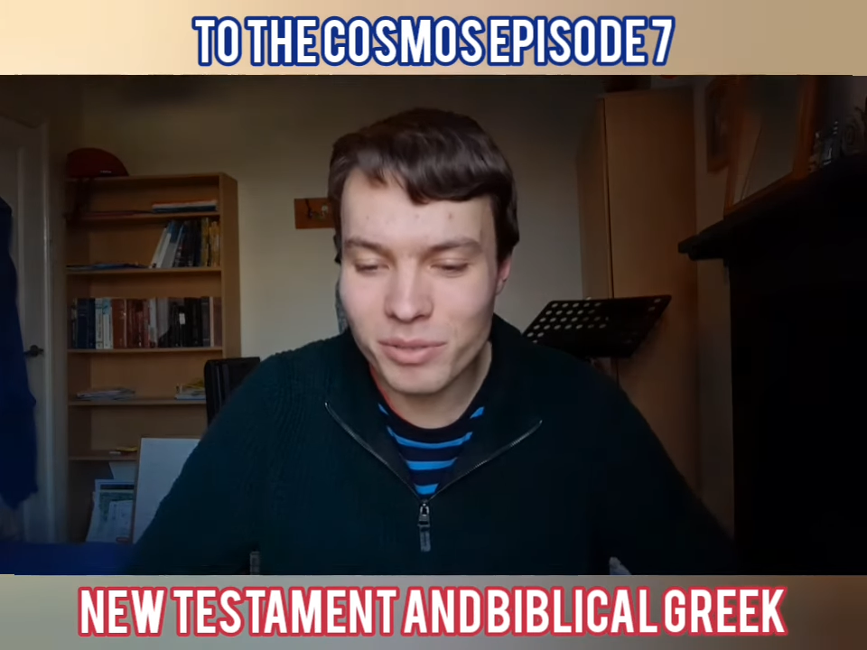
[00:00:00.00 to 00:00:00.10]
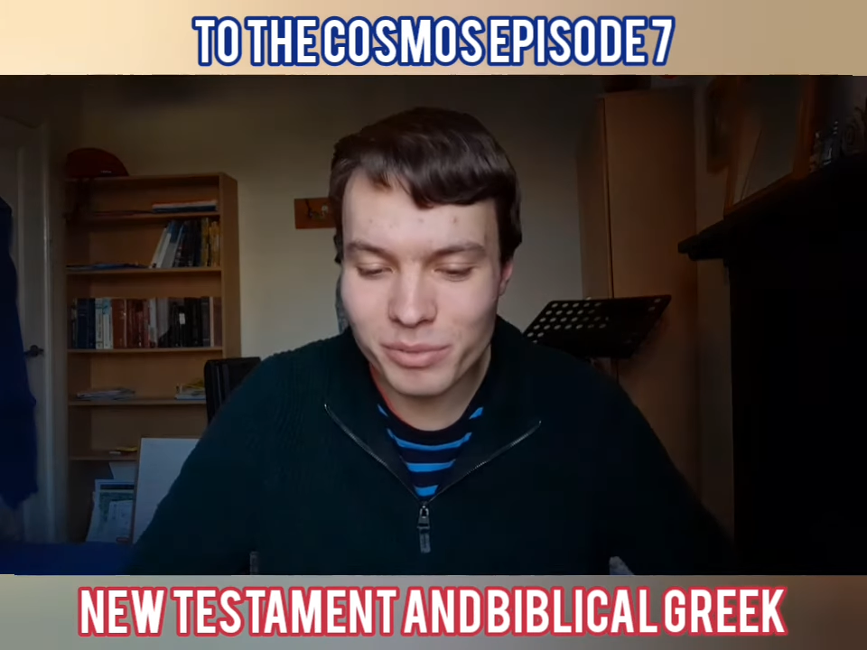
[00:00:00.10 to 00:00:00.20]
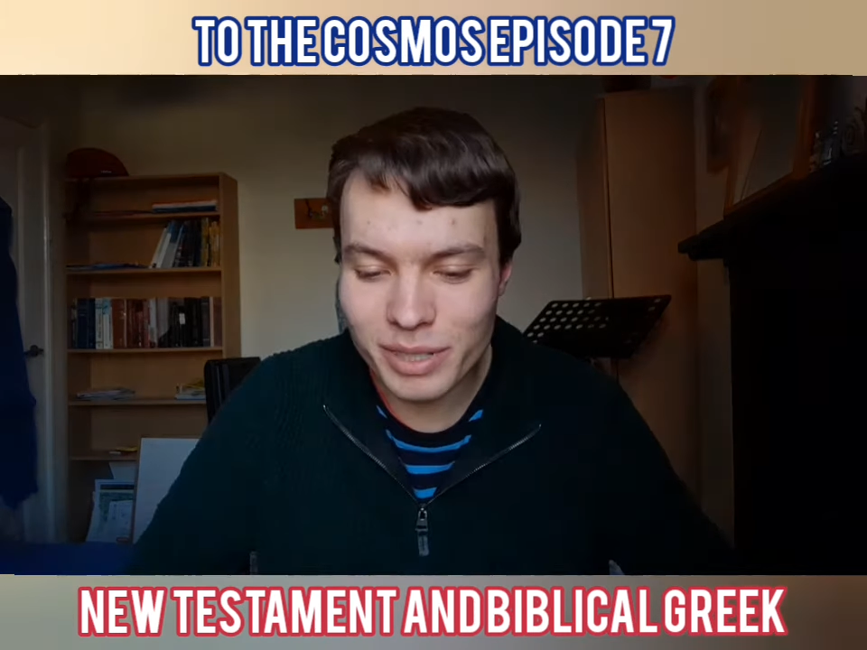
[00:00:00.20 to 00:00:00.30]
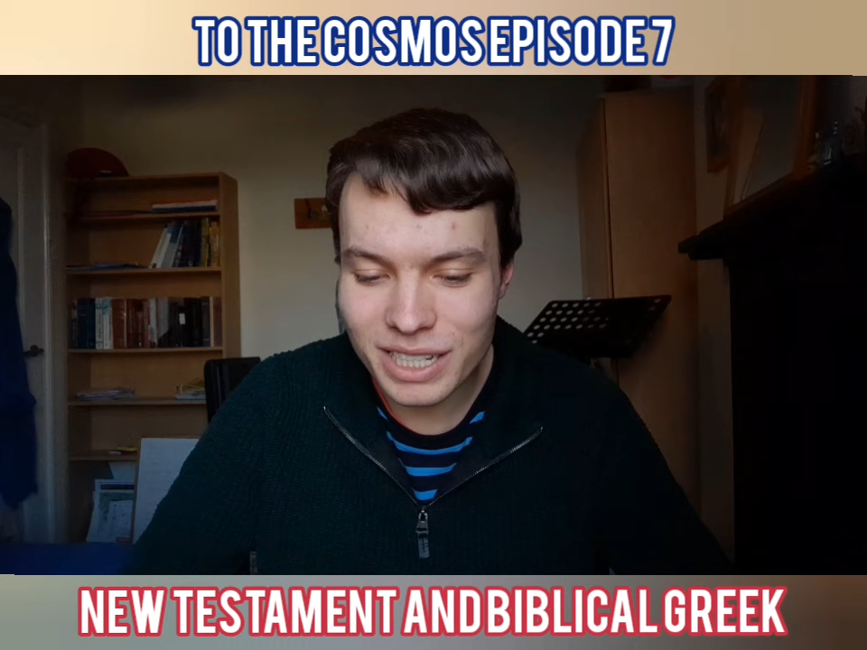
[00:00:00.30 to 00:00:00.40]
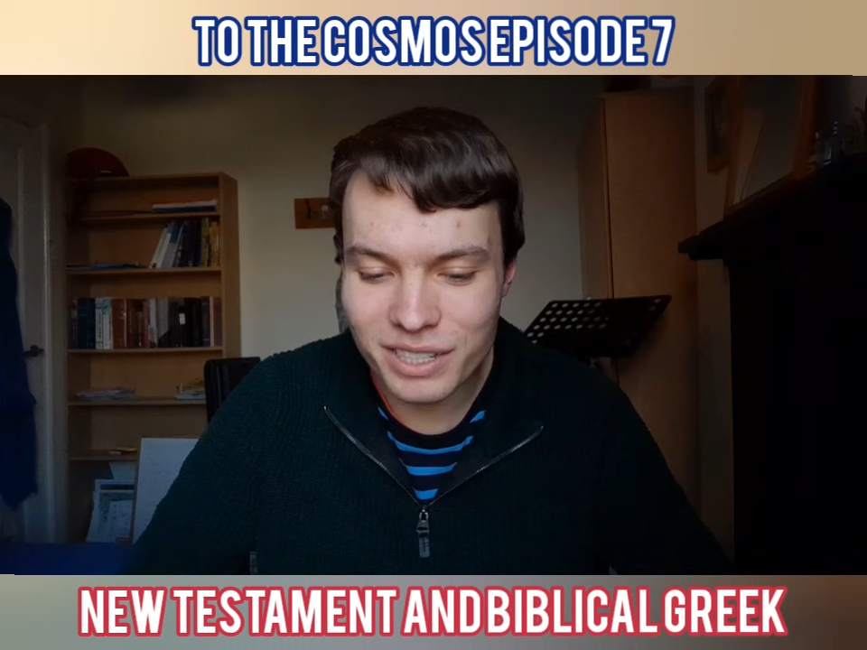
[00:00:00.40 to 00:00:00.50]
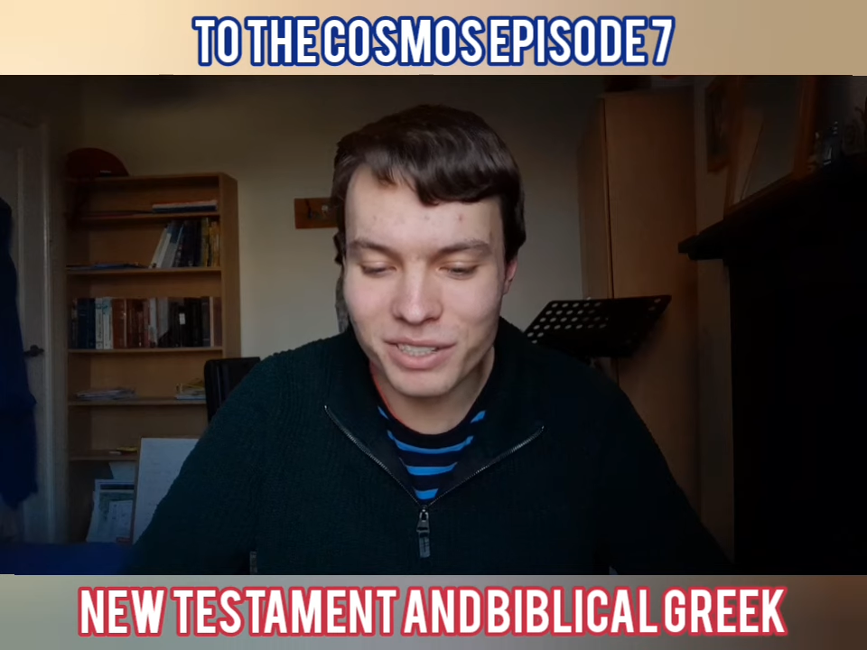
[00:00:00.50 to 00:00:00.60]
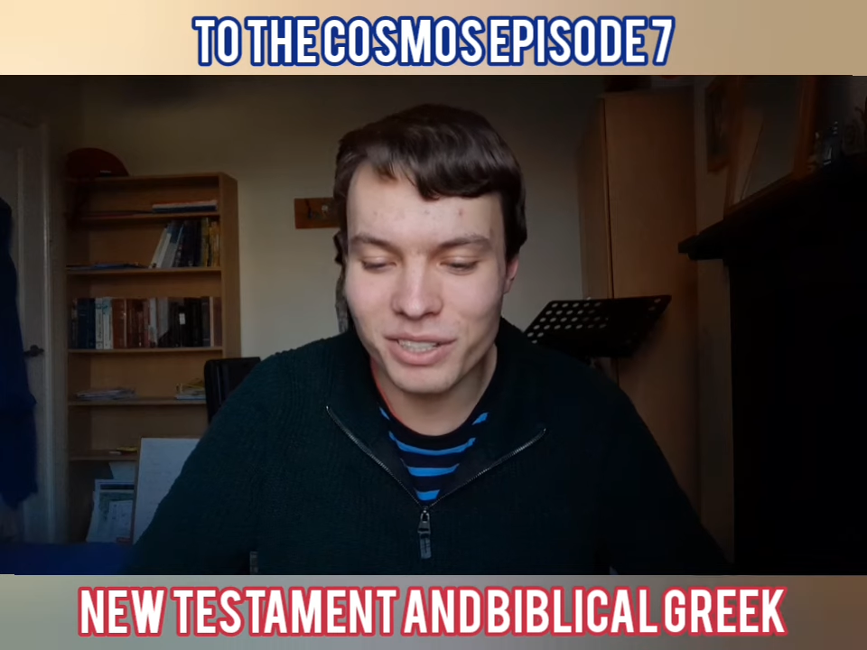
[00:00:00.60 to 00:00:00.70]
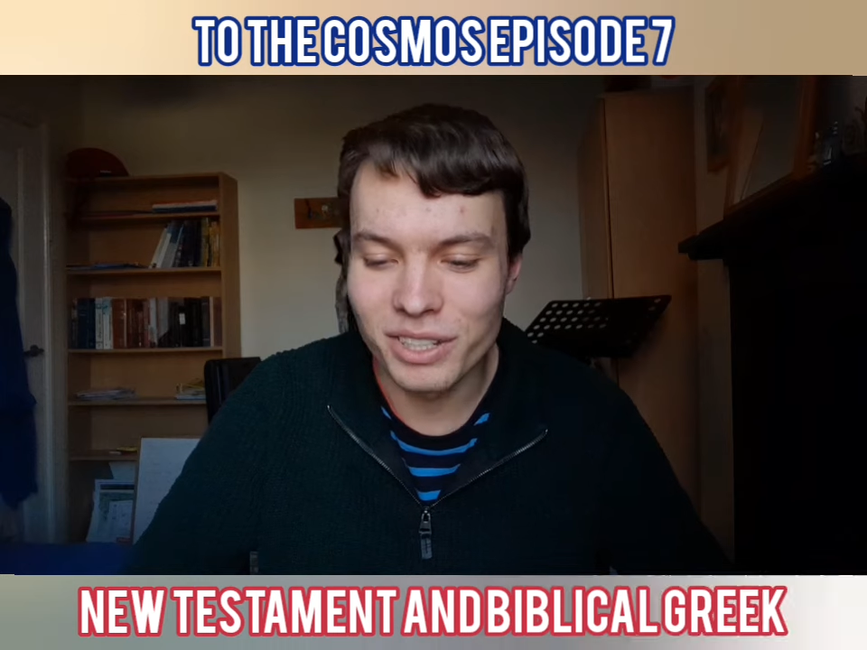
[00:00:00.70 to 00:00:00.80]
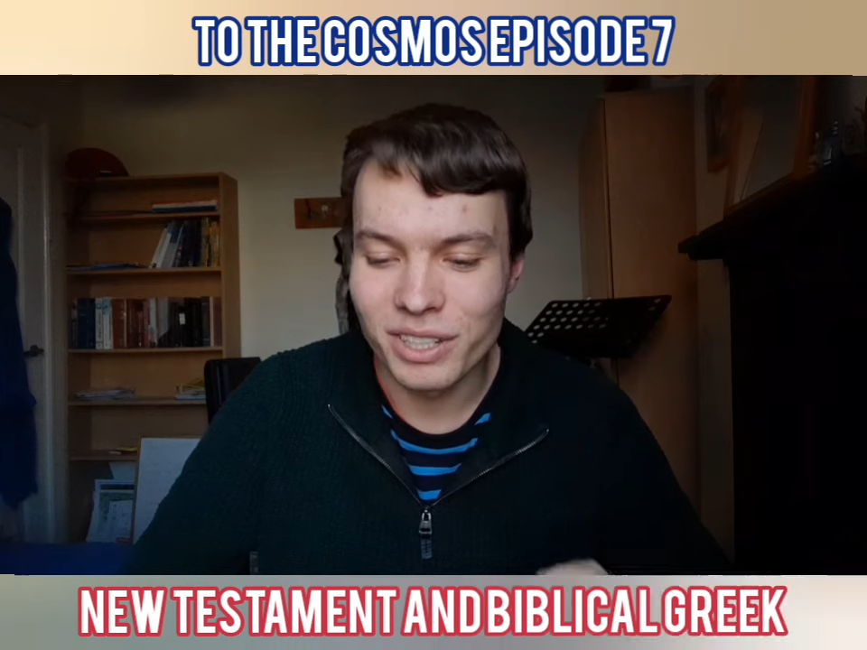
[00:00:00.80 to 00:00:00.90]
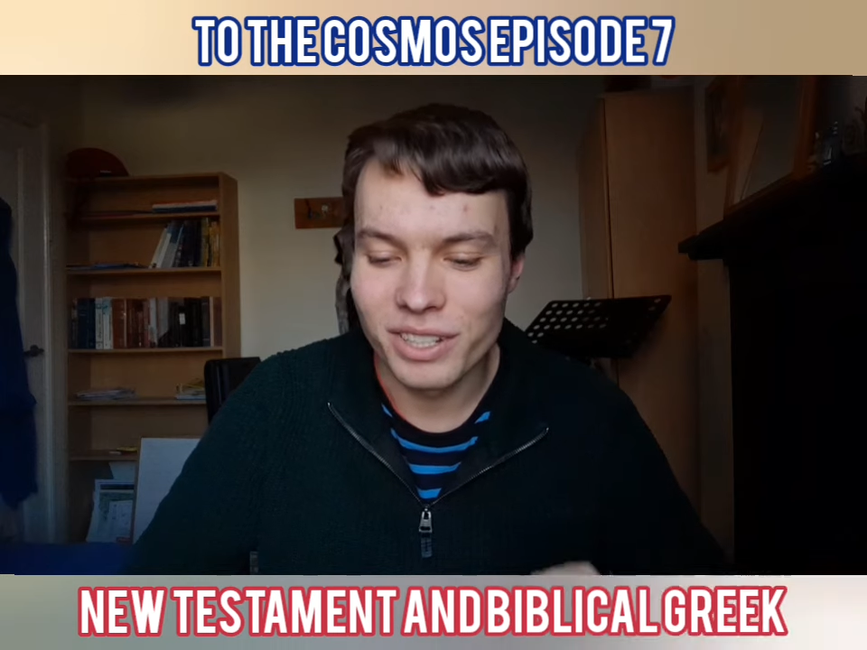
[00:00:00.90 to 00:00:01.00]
Greek.